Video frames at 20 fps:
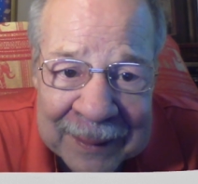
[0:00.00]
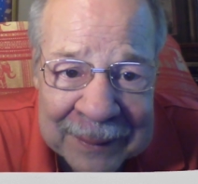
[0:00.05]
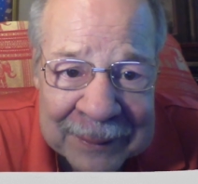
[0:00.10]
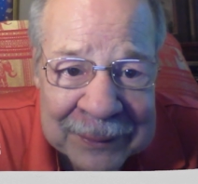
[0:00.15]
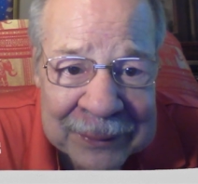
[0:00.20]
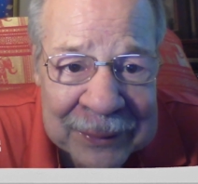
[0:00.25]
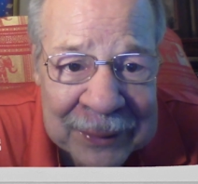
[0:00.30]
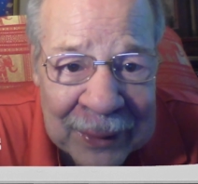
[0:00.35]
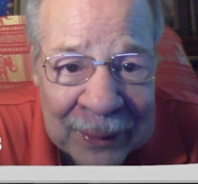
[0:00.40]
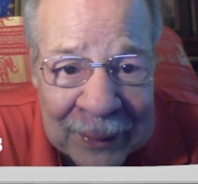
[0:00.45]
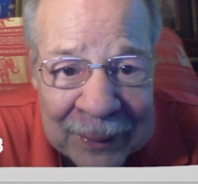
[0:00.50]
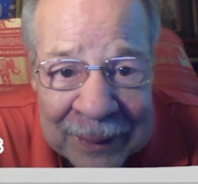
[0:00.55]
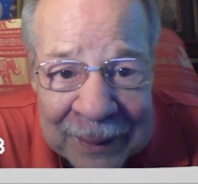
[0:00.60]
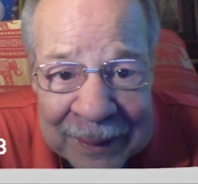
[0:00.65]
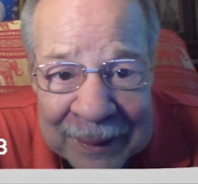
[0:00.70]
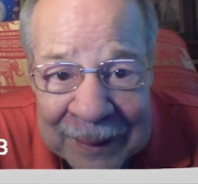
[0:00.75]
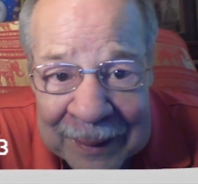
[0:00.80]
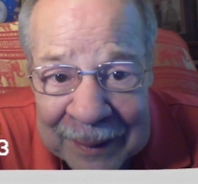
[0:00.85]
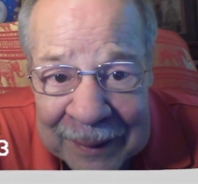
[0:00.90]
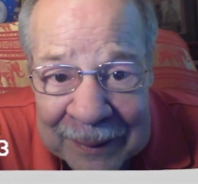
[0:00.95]
So
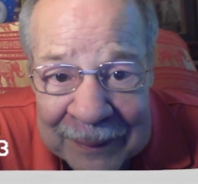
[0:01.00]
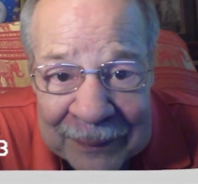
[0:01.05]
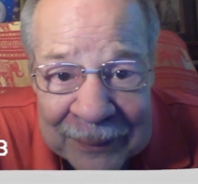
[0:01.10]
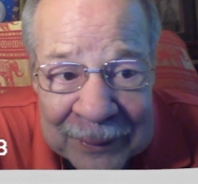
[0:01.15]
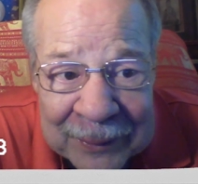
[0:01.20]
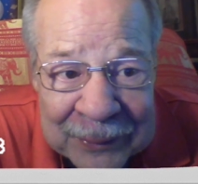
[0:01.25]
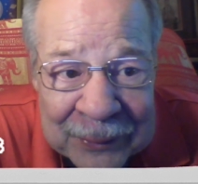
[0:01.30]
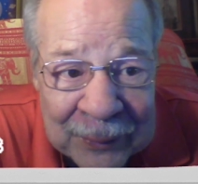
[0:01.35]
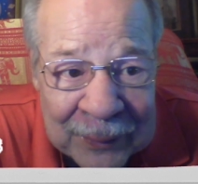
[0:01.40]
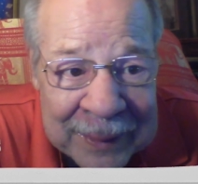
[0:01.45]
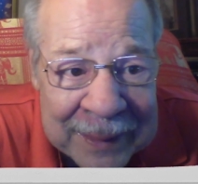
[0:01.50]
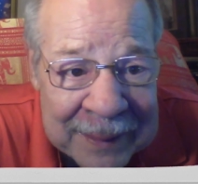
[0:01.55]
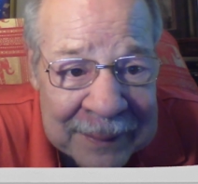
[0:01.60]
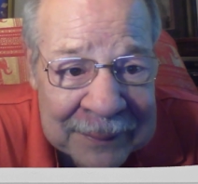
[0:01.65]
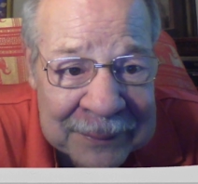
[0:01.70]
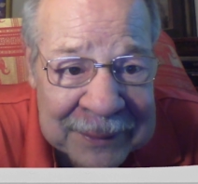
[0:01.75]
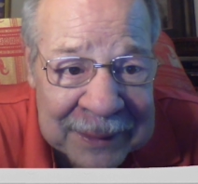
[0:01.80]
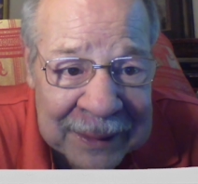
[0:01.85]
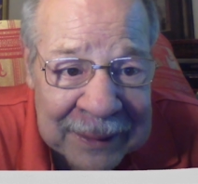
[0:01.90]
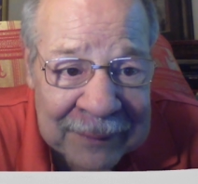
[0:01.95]
the
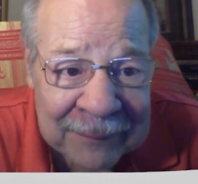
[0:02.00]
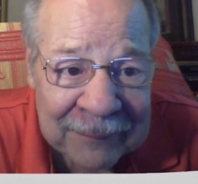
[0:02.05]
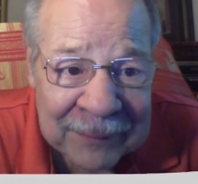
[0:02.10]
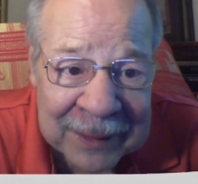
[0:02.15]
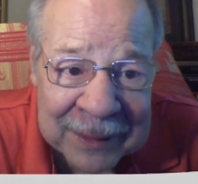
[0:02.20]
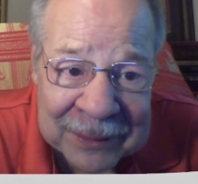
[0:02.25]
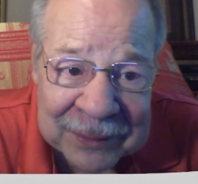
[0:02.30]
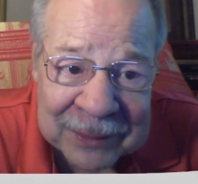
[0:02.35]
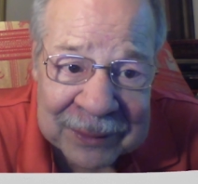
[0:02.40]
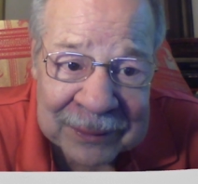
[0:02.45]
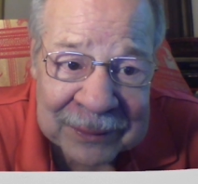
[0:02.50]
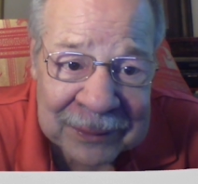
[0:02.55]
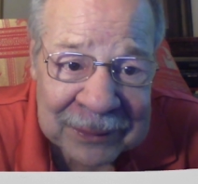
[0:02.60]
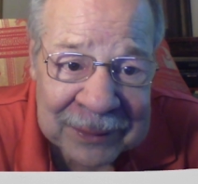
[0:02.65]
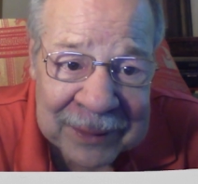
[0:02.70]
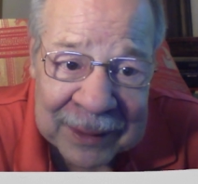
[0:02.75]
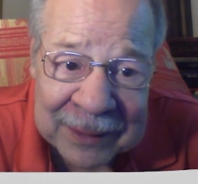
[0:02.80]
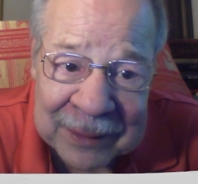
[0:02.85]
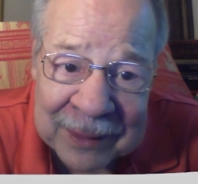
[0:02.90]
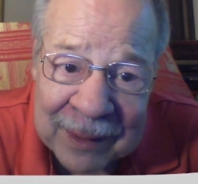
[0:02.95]
dreams and the visions
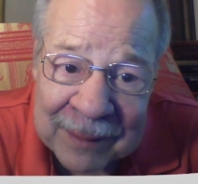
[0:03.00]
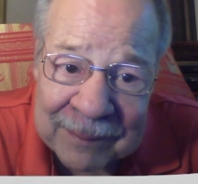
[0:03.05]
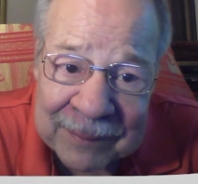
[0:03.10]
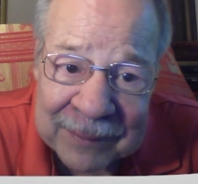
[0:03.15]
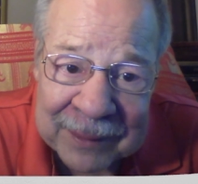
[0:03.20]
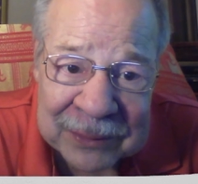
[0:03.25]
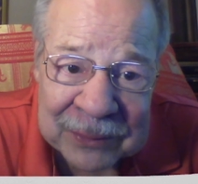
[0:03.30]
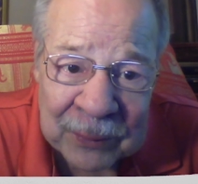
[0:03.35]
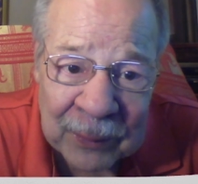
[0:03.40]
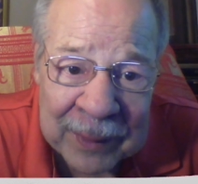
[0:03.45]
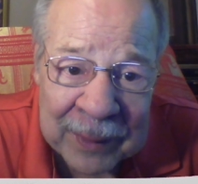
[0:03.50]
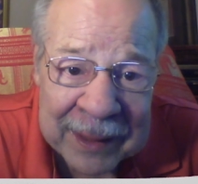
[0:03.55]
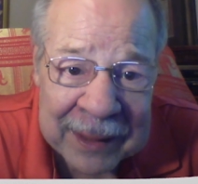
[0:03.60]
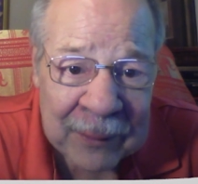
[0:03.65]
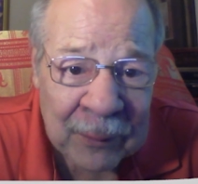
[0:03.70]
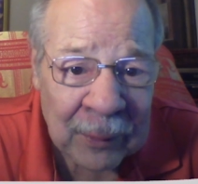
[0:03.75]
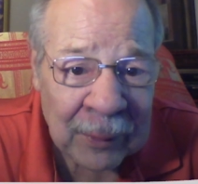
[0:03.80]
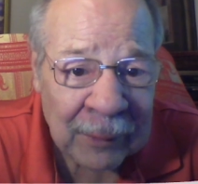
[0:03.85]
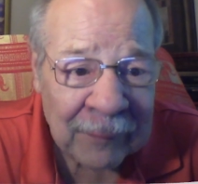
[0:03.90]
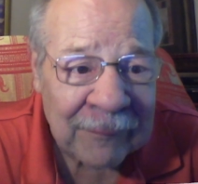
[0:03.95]
that come this
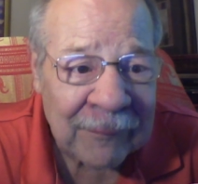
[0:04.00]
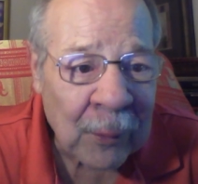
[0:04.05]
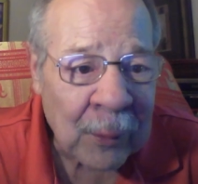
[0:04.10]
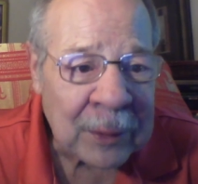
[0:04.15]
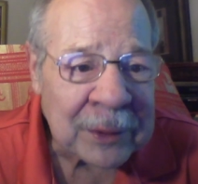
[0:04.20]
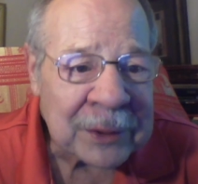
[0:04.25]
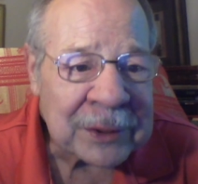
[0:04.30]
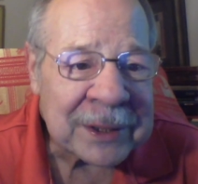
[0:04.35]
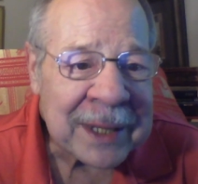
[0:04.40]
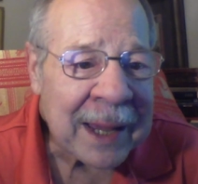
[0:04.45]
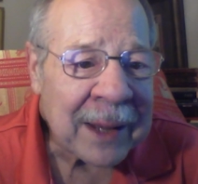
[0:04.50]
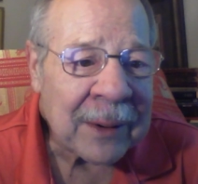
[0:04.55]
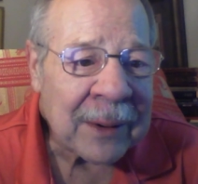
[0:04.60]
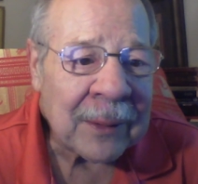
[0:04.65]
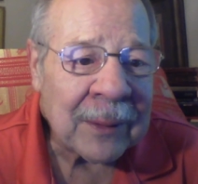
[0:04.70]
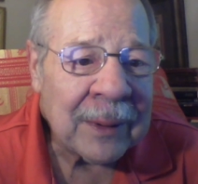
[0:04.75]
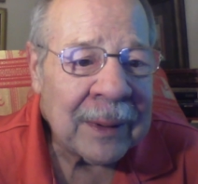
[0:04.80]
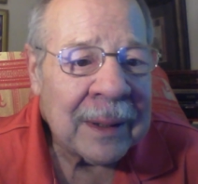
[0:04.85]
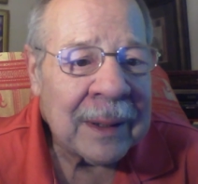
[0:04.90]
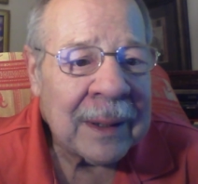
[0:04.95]
week will
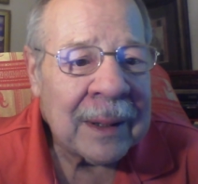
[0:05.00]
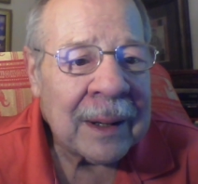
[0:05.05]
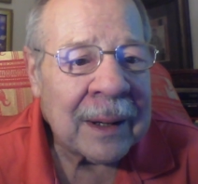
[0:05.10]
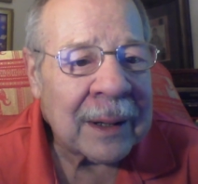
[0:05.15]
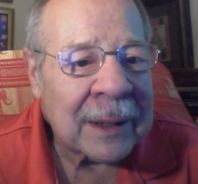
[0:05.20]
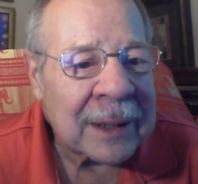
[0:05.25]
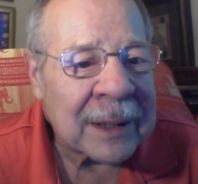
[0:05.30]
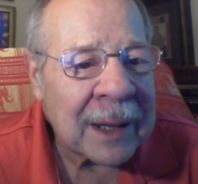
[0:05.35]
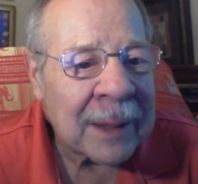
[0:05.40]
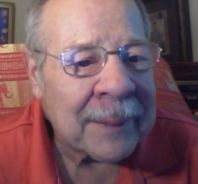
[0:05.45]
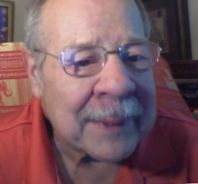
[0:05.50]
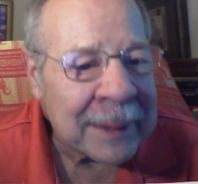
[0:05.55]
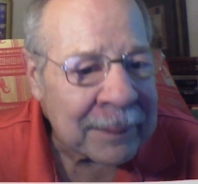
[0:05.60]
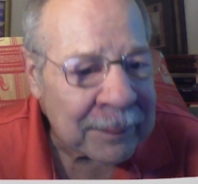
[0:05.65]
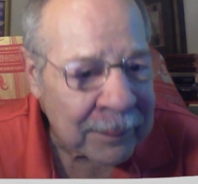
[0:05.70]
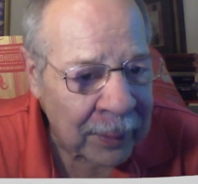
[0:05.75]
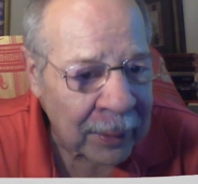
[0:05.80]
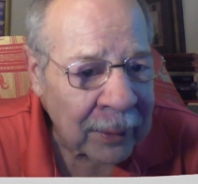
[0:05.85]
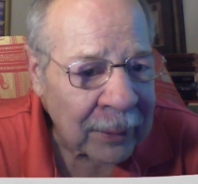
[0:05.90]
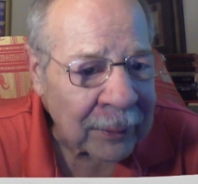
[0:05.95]
foreshadow a coming
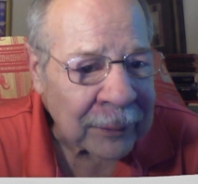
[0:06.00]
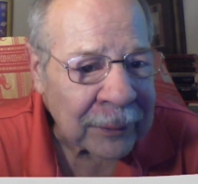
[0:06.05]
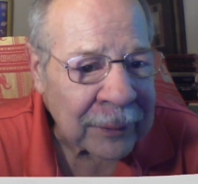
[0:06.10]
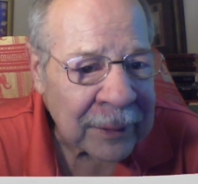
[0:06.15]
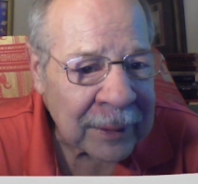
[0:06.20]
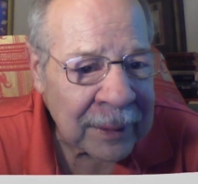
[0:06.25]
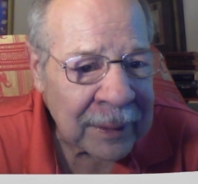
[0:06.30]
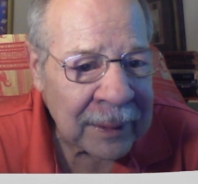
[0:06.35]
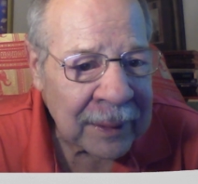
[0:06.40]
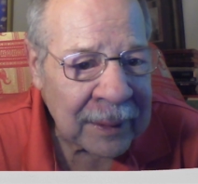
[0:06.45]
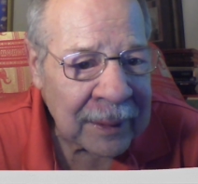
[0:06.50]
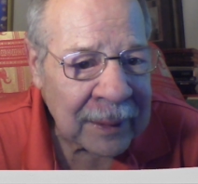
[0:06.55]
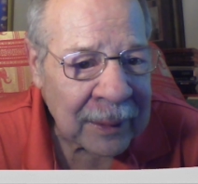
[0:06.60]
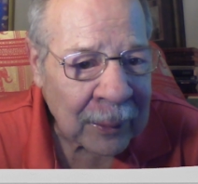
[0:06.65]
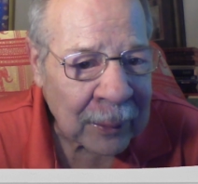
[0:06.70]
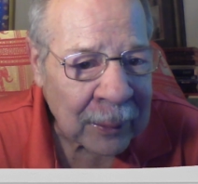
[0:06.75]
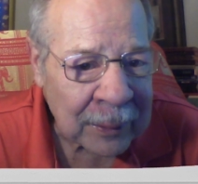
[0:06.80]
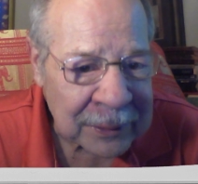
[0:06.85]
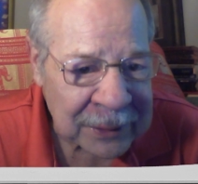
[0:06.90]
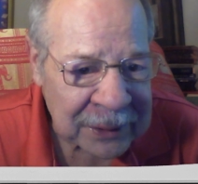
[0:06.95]
birth
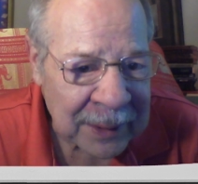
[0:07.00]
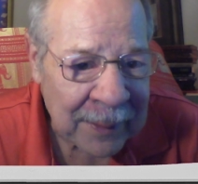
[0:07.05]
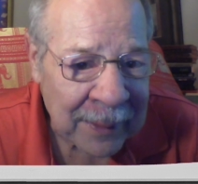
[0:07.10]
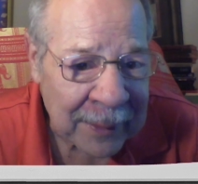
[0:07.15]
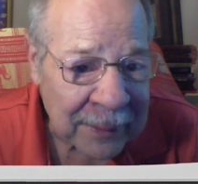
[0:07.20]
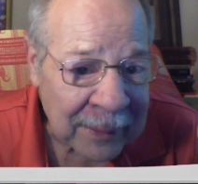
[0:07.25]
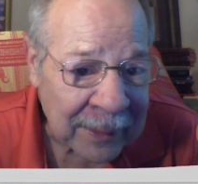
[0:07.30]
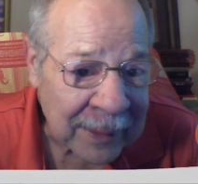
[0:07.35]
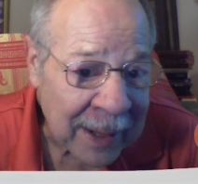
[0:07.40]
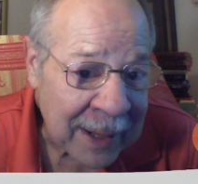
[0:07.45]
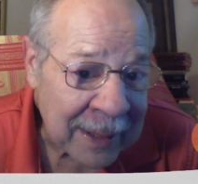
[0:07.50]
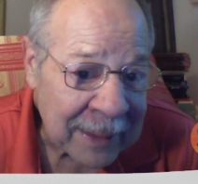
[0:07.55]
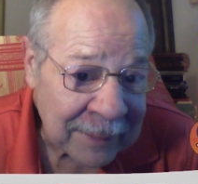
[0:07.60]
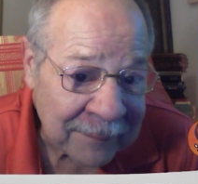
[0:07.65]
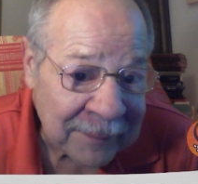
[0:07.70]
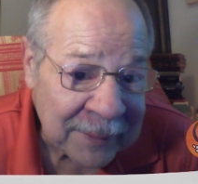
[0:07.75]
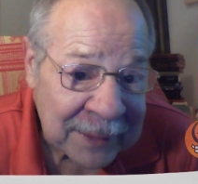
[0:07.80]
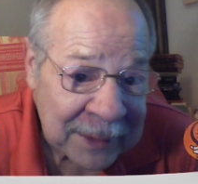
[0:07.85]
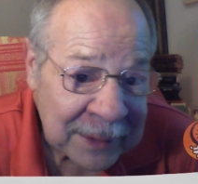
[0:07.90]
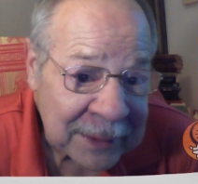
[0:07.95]
or some other kind
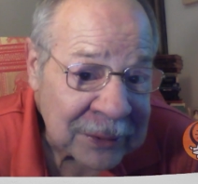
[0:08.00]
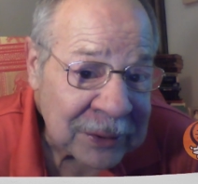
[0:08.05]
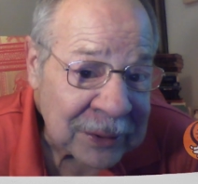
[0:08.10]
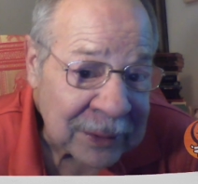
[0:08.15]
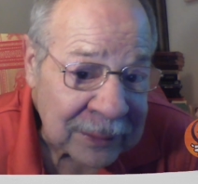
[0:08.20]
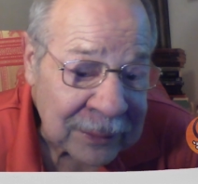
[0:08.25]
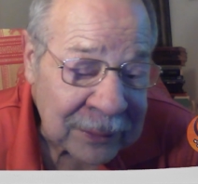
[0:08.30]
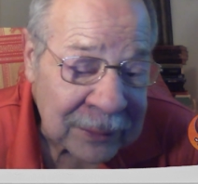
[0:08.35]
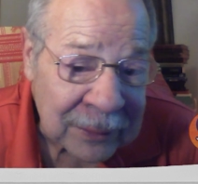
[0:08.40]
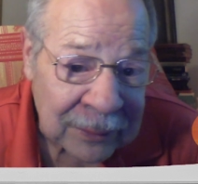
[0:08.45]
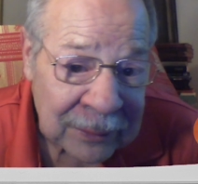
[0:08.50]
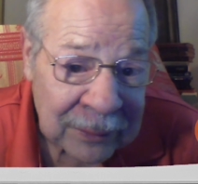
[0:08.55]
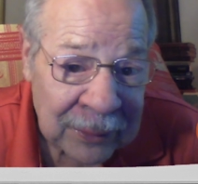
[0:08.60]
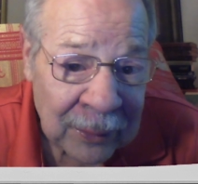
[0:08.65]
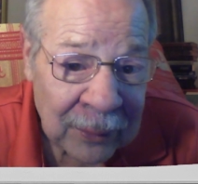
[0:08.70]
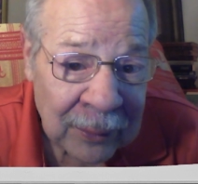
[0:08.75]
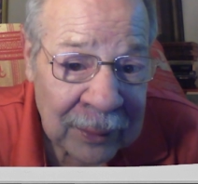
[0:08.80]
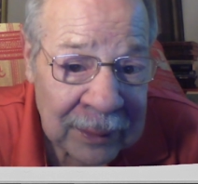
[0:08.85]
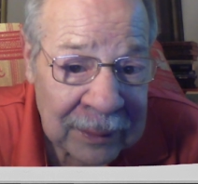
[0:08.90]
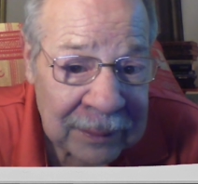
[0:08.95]
of addition to
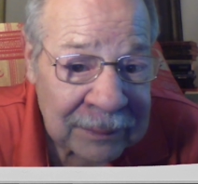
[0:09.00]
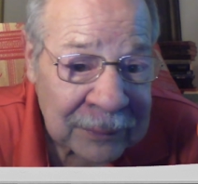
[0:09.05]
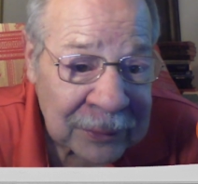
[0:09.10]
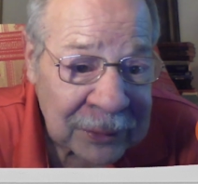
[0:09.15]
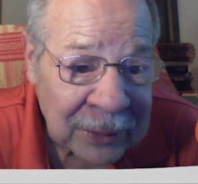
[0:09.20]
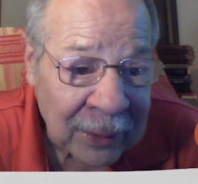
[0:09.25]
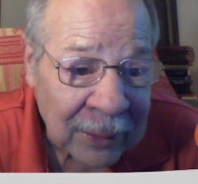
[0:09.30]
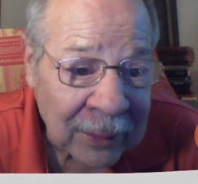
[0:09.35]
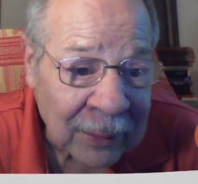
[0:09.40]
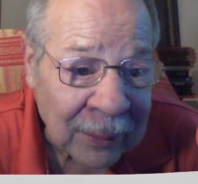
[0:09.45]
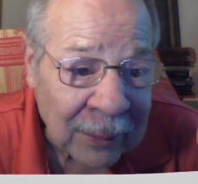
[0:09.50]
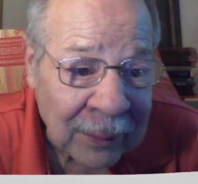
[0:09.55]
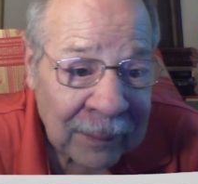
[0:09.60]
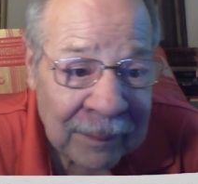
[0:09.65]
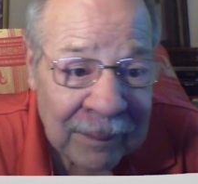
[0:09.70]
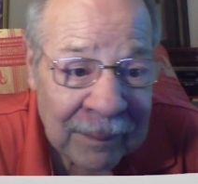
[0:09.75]
your circle.